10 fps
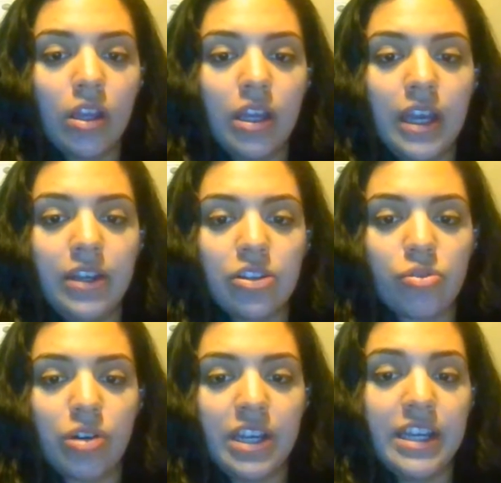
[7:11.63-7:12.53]
and
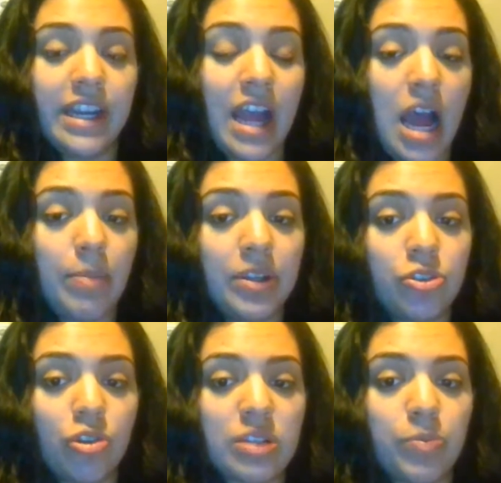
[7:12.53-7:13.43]
disordered eating
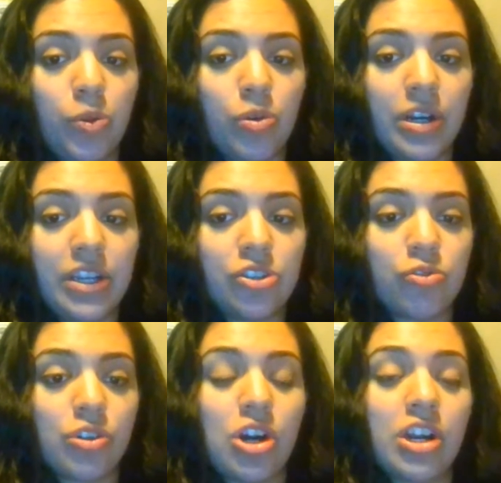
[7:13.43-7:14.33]
habits to explore
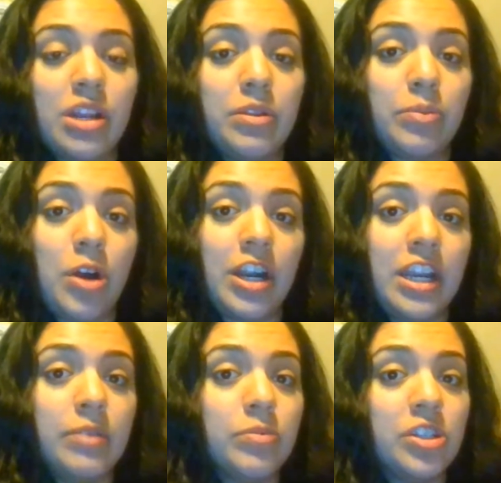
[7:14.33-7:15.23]
issues regarding their
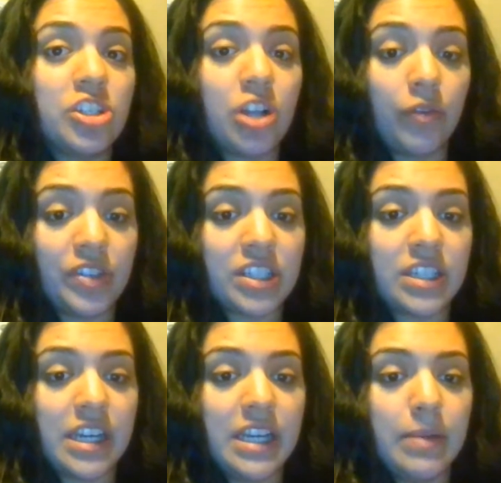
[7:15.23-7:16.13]
body image,
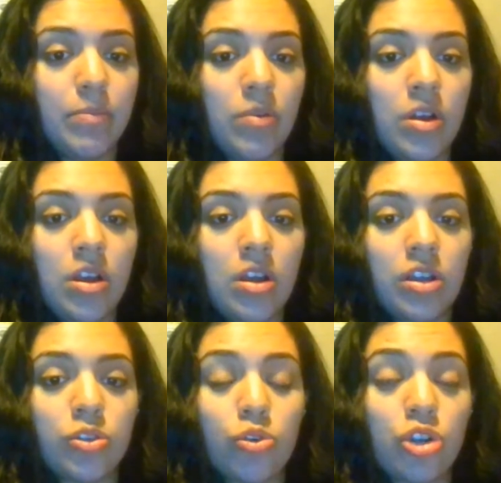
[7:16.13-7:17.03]
self-esteem,
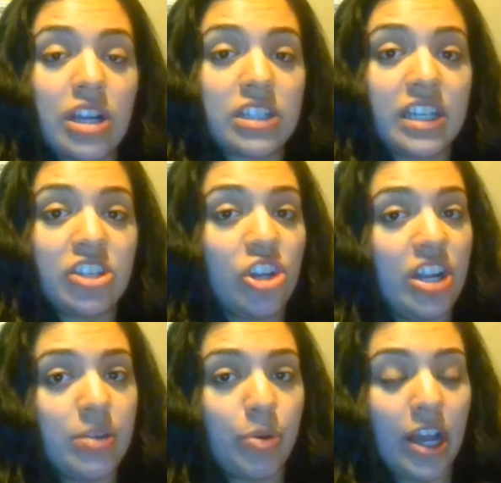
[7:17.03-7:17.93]
social isolation,
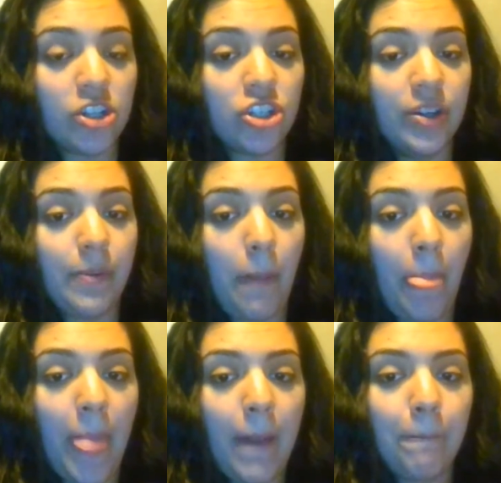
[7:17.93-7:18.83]
and
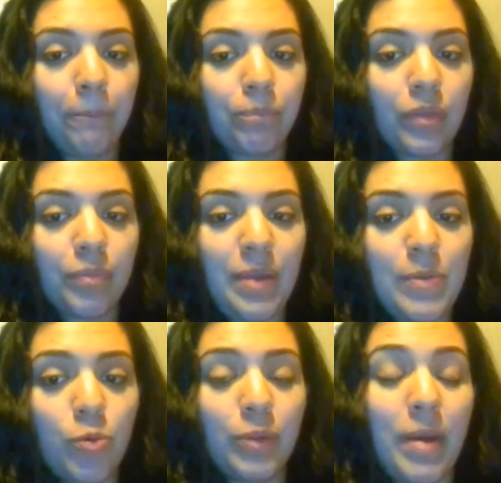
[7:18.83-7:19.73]
depression.
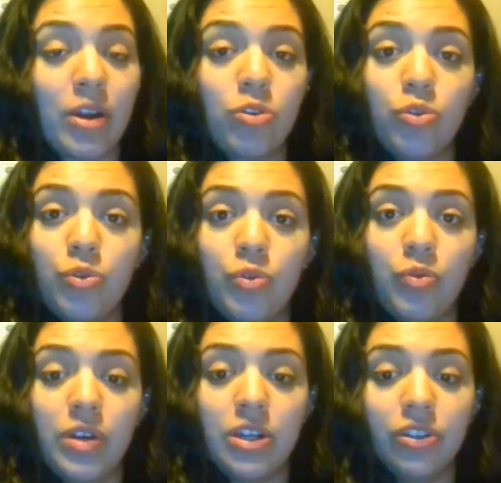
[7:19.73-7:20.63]
People with medical
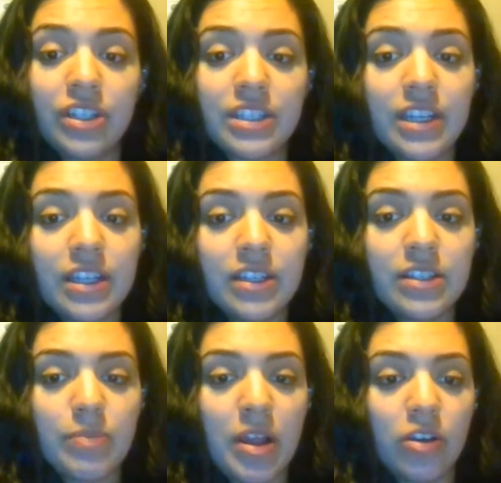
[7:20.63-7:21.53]

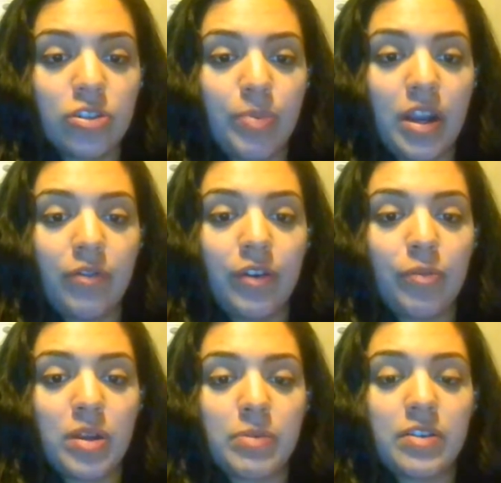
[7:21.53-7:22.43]
illnesses may also benefit
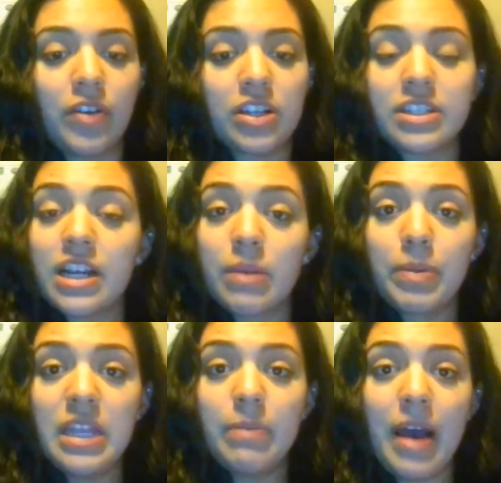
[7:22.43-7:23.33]
from expressive arts
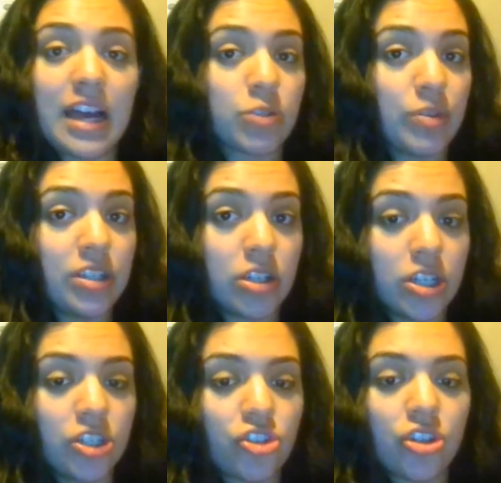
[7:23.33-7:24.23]
therapy. Past
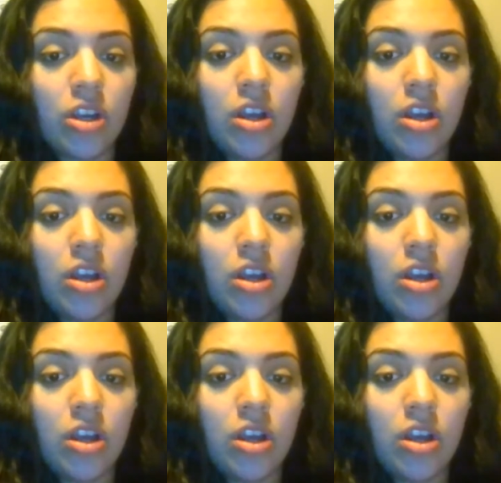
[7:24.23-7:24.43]
research